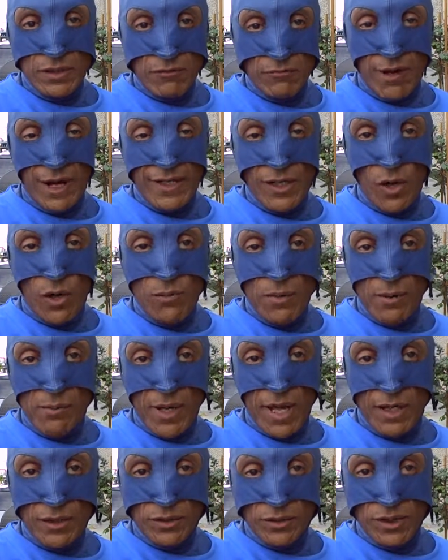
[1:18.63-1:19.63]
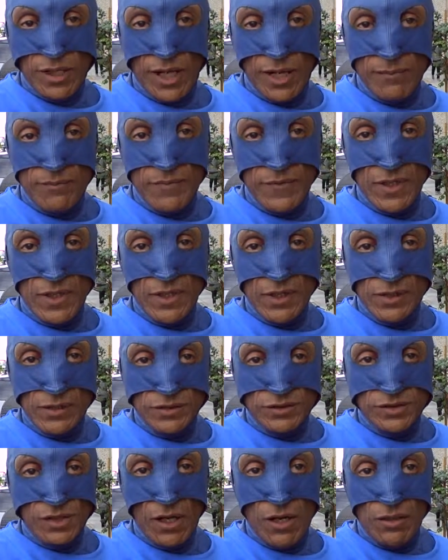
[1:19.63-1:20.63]
write home about, okay?
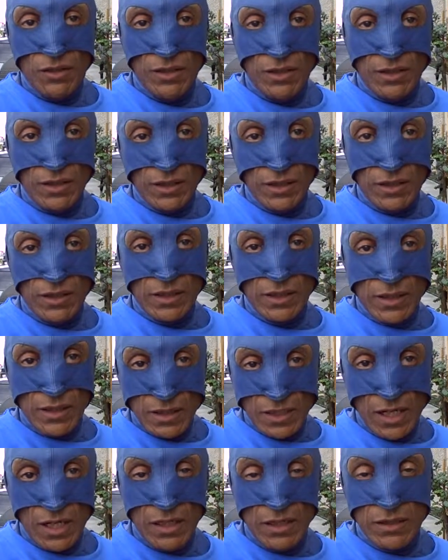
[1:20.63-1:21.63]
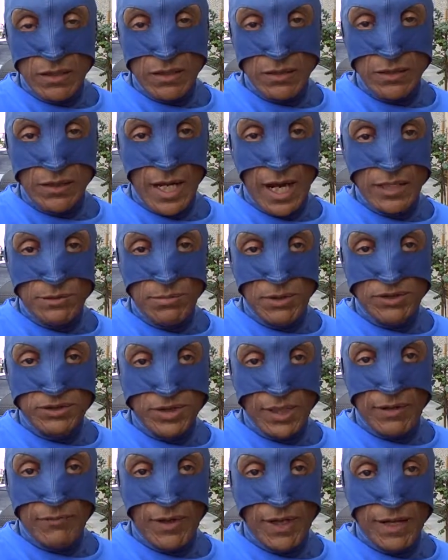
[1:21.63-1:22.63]
So, you know, you guys be
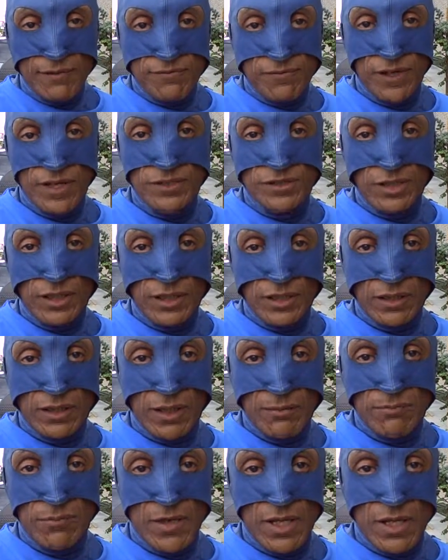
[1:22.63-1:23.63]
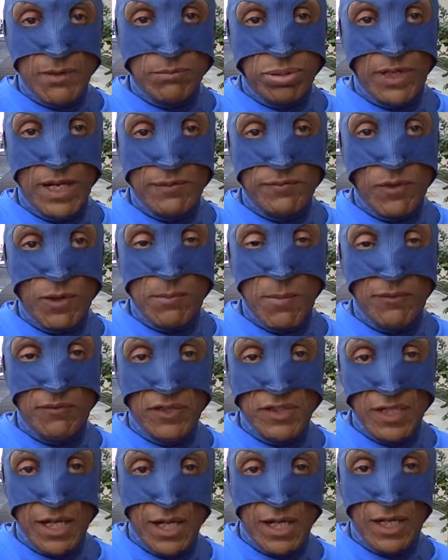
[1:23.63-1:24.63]
safe. I got friends there. I'm praying for them
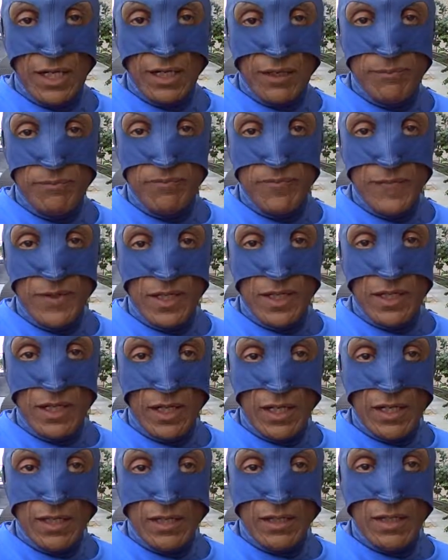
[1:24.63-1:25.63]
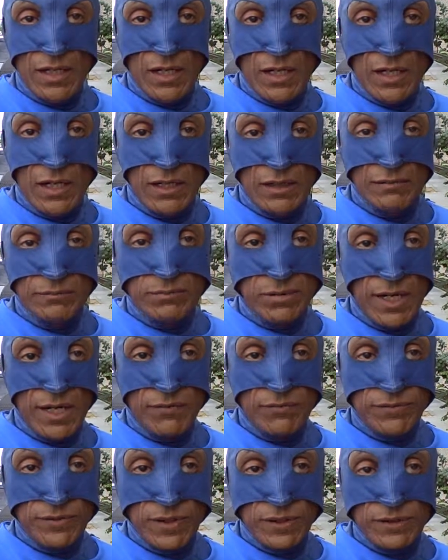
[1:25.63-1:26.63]
every day and praying
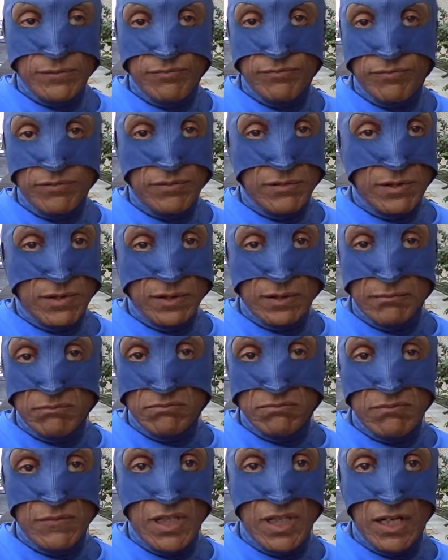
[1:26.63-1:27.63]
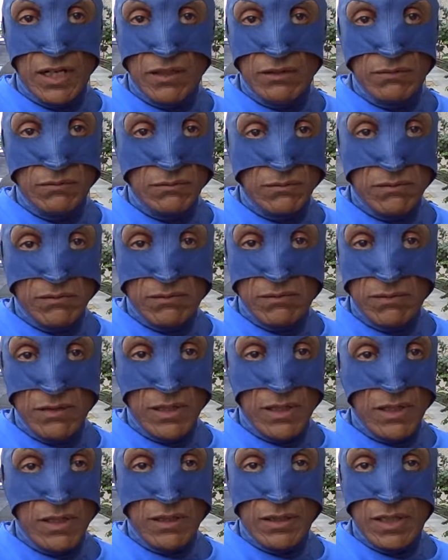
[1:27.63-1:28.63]
for just, you know,
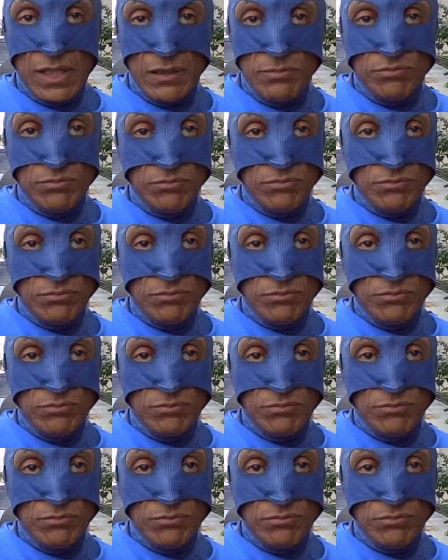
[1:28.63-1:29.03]
keep